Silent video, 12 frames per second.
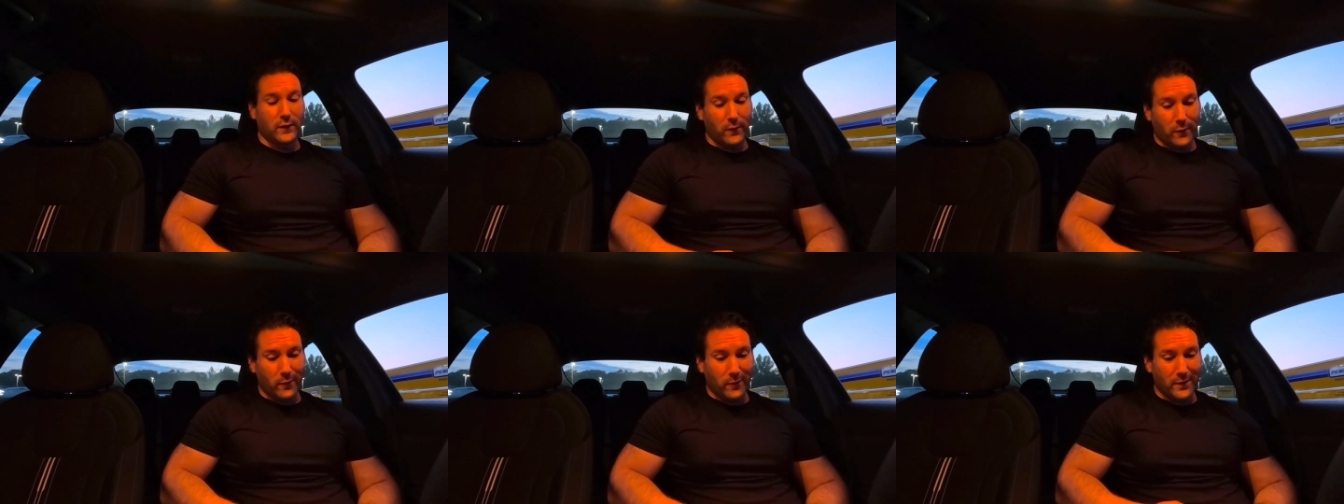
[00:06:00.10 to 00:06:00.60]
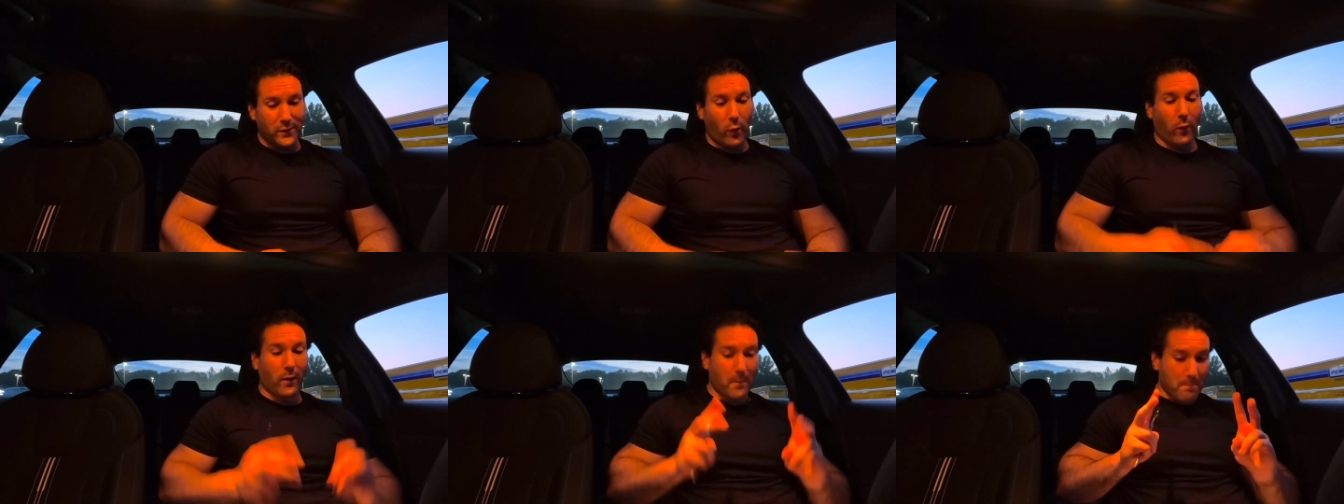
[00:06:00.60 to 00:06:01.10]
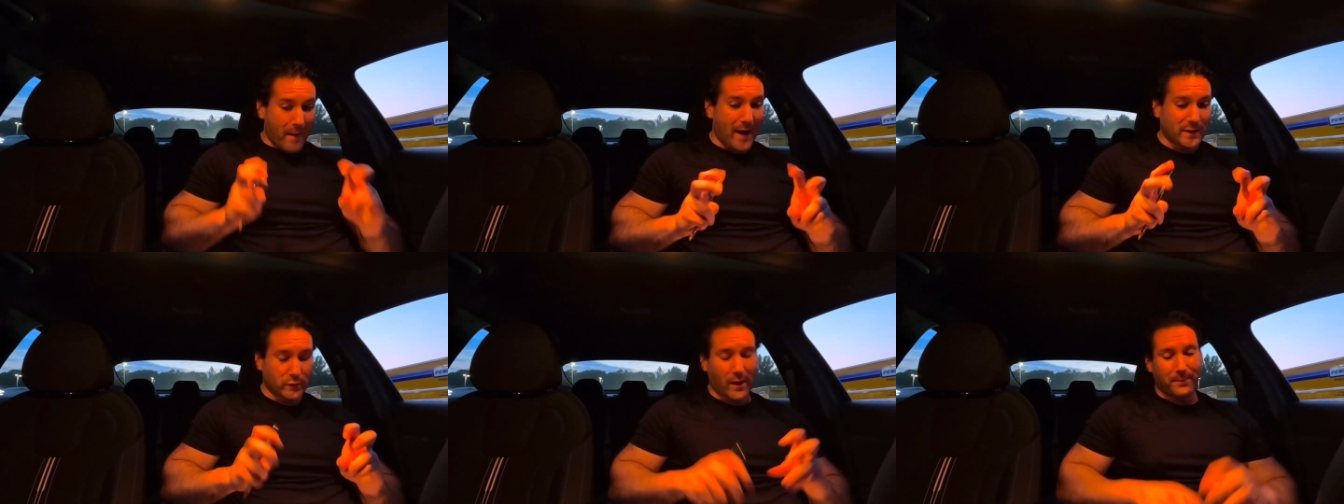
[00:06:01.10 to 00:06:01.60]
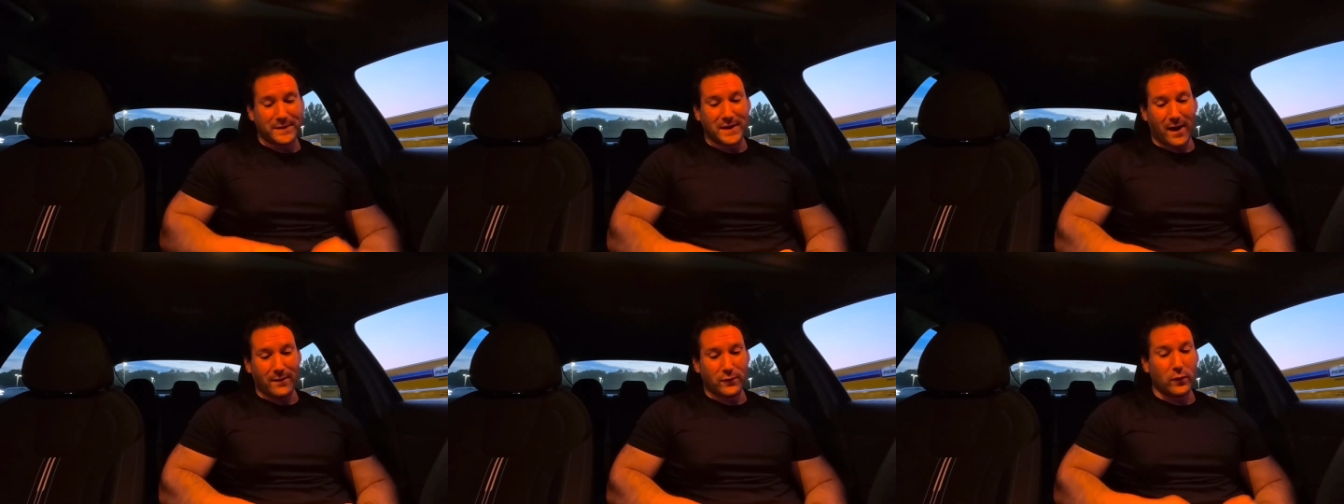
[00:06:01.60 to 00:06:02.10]
do your max rep
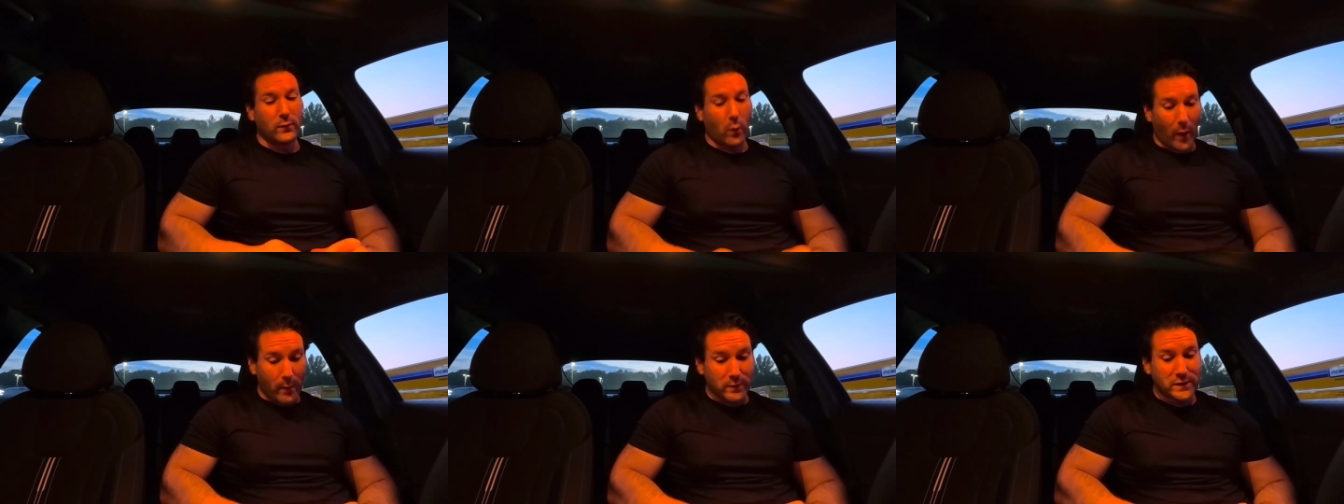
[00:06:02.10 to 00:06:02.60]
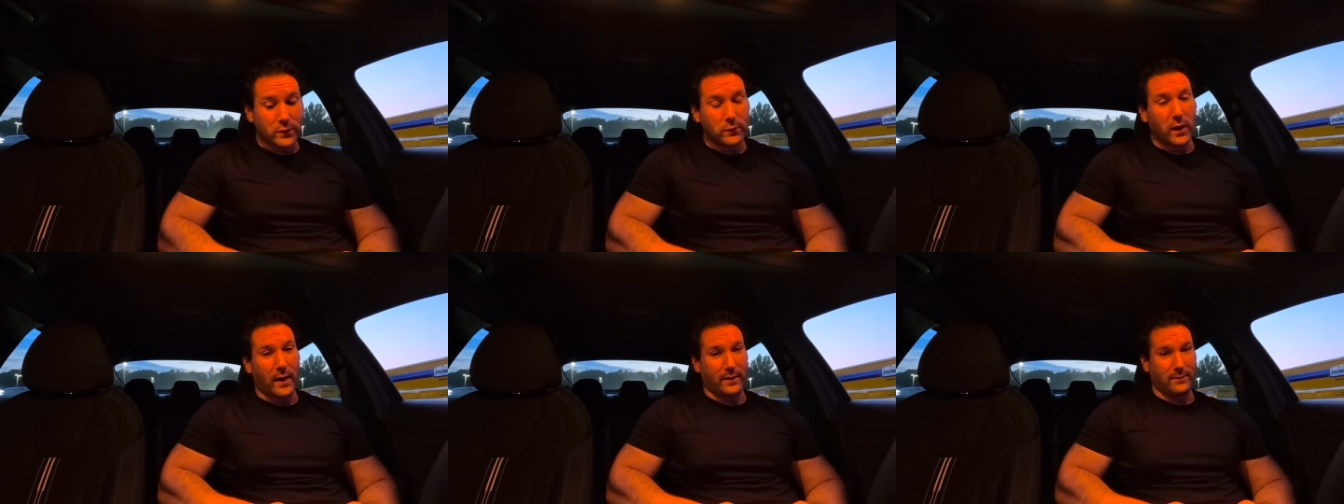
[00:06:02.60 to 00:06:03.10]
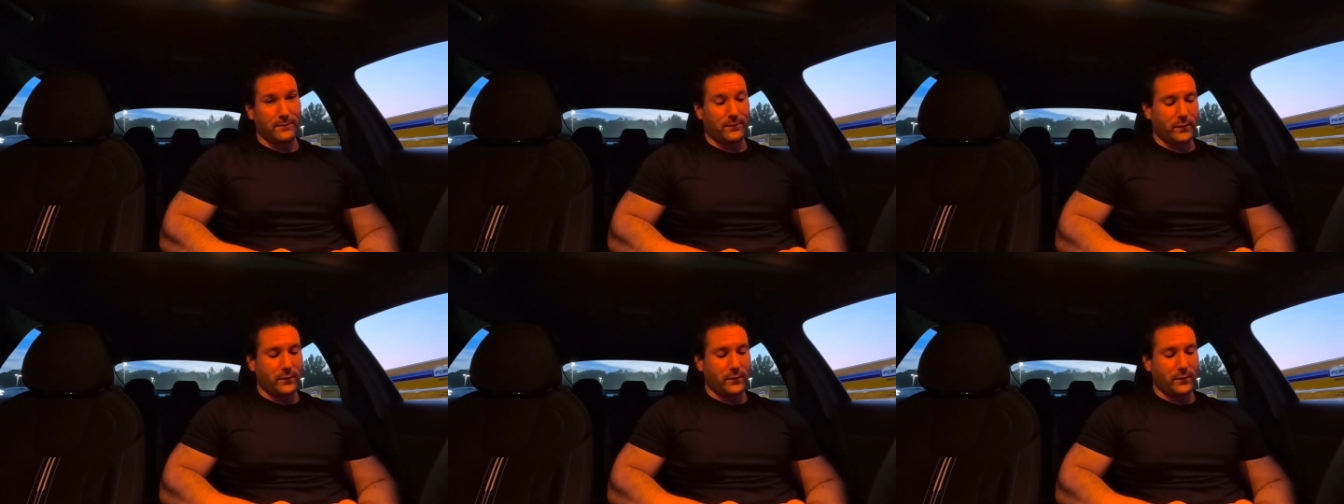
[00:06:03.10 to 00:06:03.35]
set. The weight was too light.